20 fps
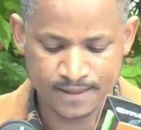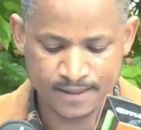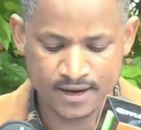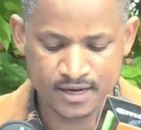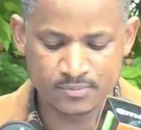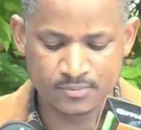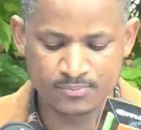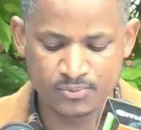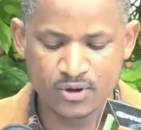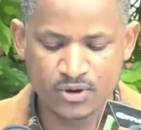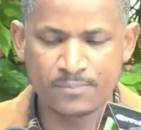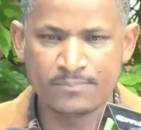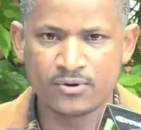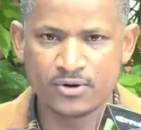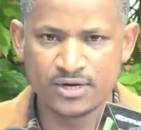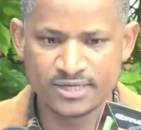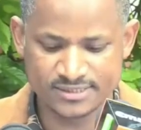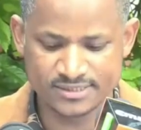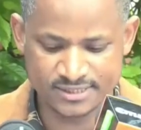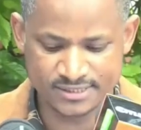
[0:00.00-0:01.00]
and poor
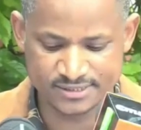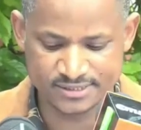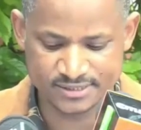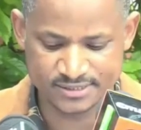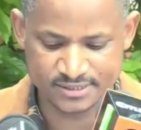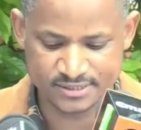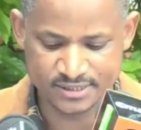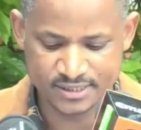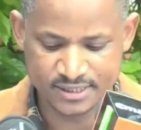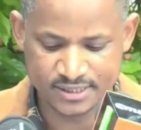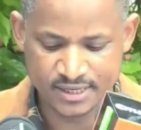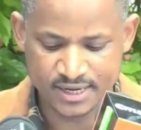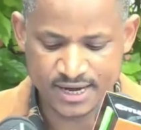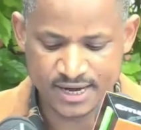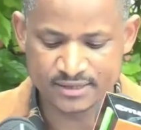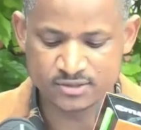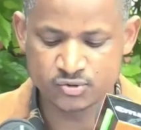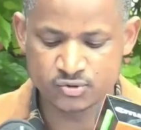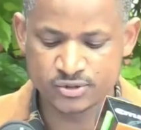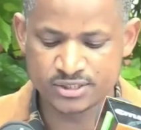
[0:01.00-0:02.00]
policies
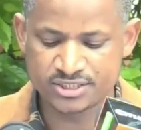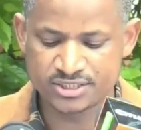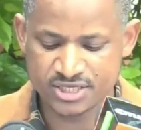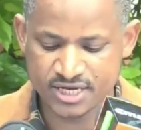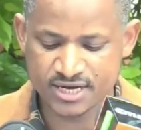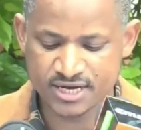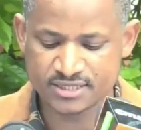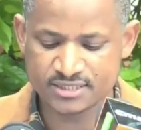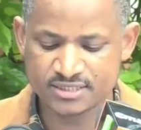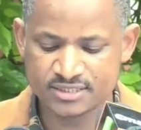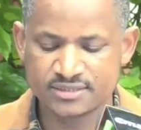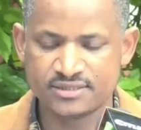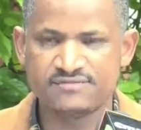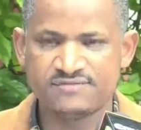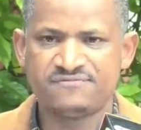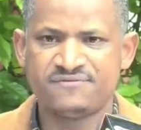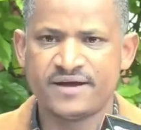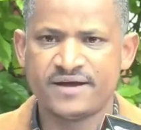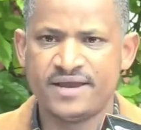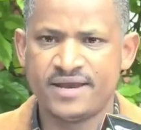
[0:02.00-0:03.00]
and to reject the
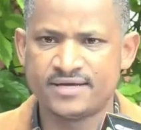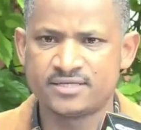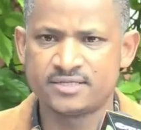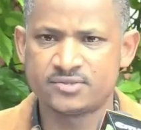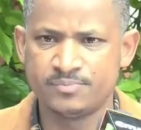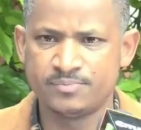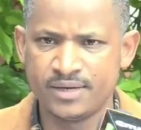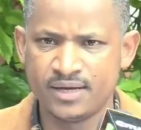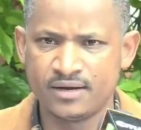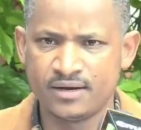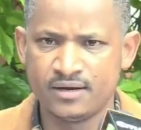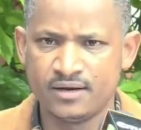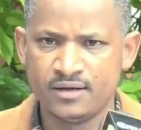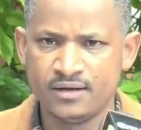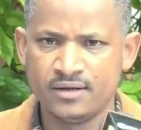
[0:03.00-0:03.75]
finance bill